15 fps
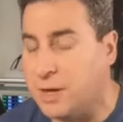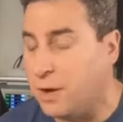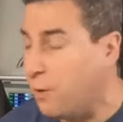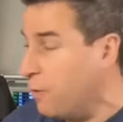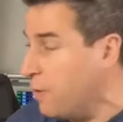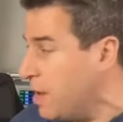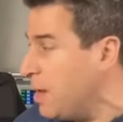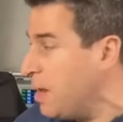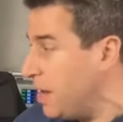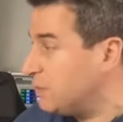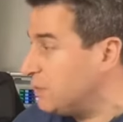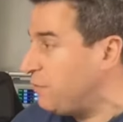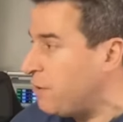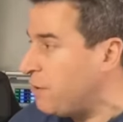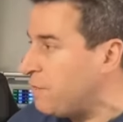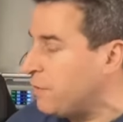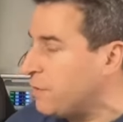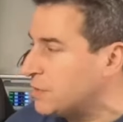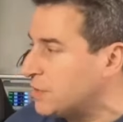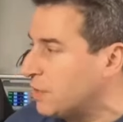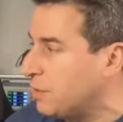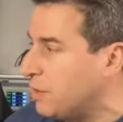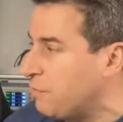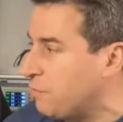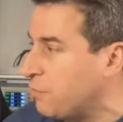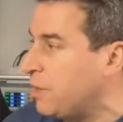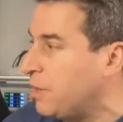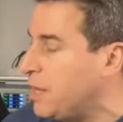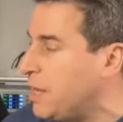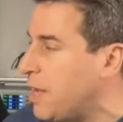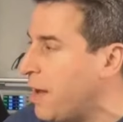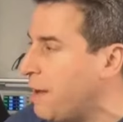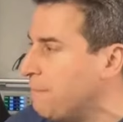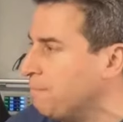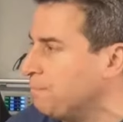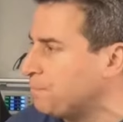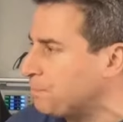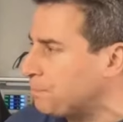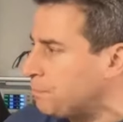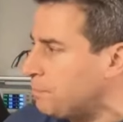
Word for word: So it's very versatile. They've really um,